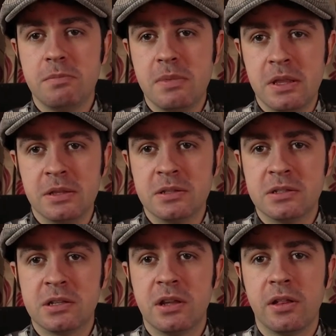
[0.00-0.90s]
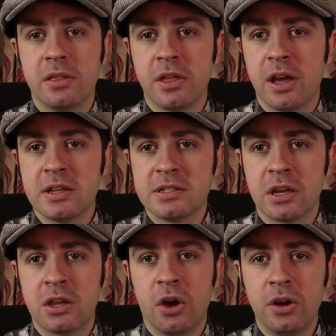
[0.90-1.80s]
means that it's a
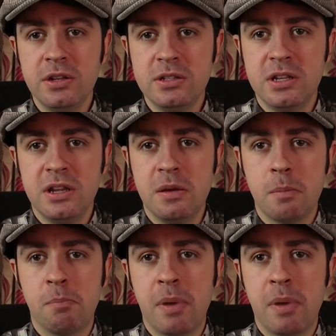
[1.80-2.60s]
currency